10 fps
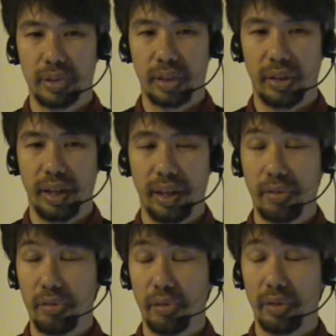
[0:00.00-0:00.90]
so I
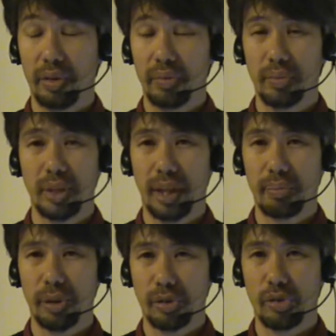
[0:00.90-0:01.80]
have uh, the
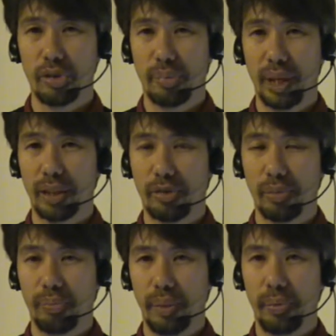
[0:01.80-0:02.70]
utmost respect
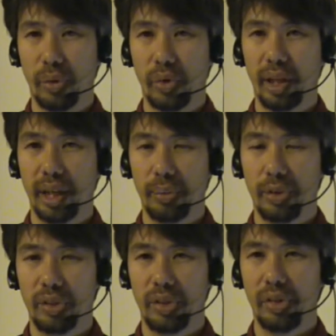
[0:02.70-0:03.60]
for people who are
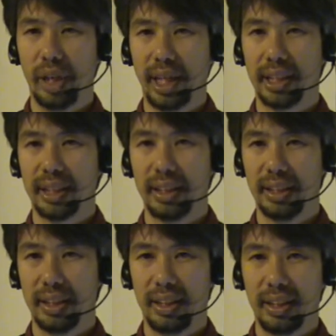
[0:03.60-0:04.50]
able to do that.
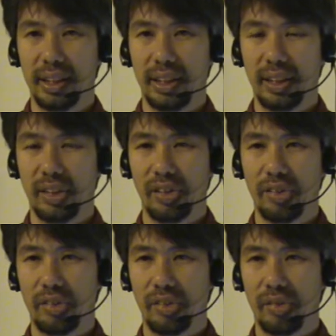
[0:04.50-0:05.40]
It
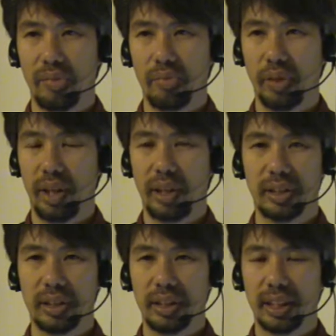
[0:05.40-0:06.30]
is
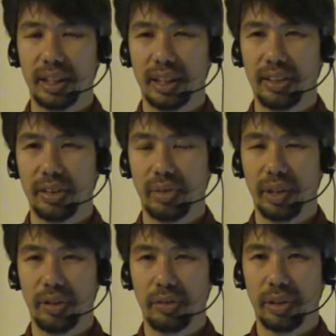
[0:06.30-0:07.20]
harder than getting
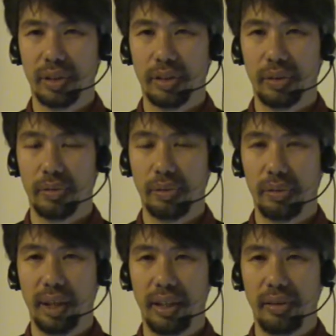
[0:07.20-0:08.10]
rid of, uh, of uh,
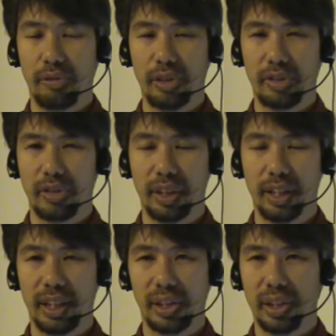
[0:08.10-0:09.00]
any physical
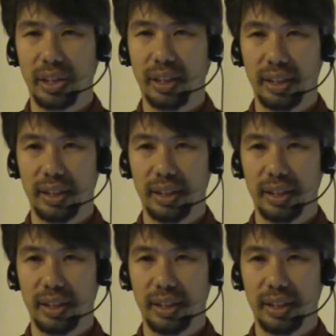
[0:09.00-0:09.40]
addiction.